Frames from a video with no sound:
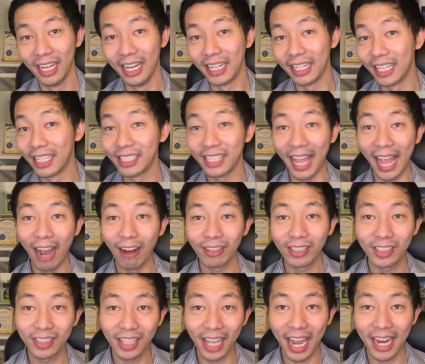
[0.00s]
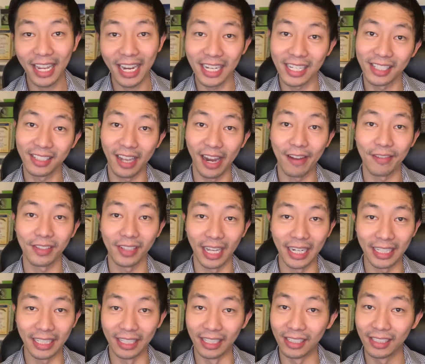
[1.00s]
There's outstanding incentives
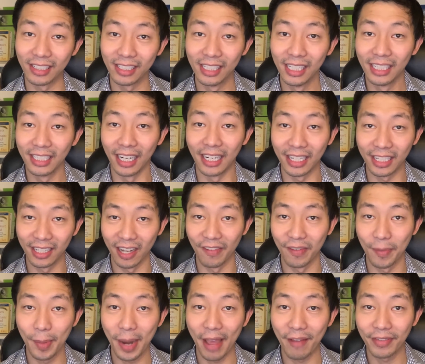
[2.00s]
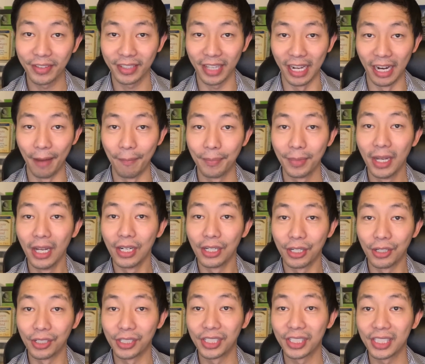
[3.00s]
like this that the government have set up to
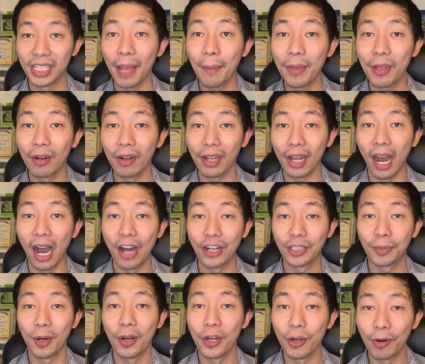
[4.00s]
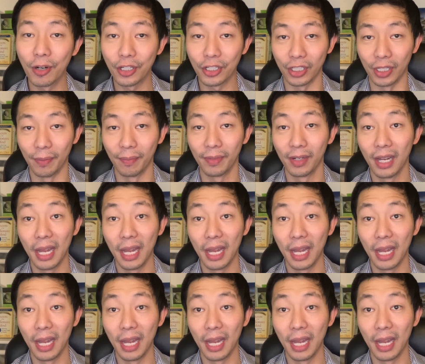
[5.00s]
stimulate entrepreneurship,